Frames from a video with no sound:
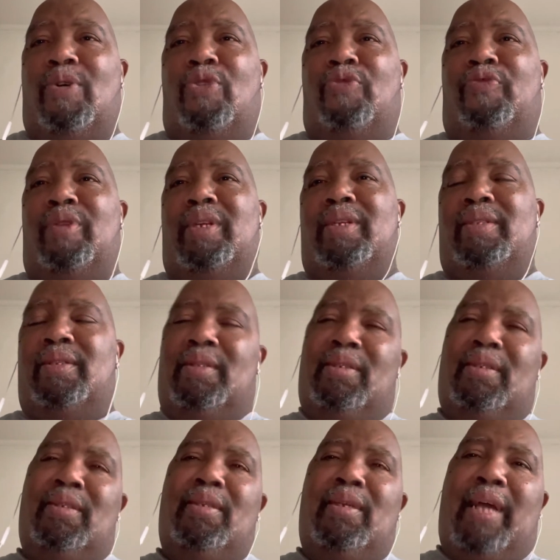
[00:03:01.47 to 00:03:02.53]
hopefully
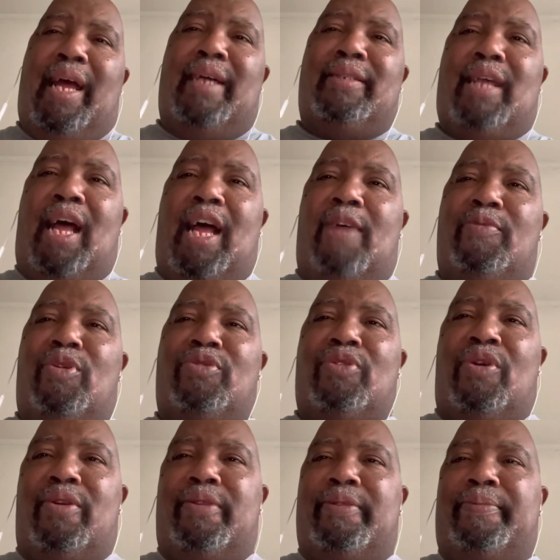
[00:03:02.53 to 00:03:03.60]
as time goes
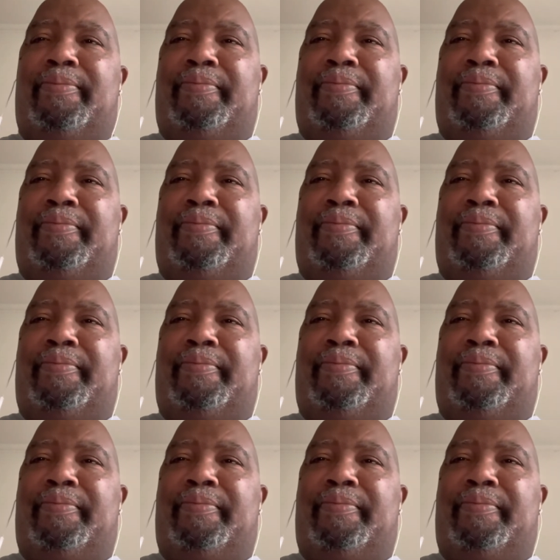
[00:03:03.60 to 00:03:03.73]
on,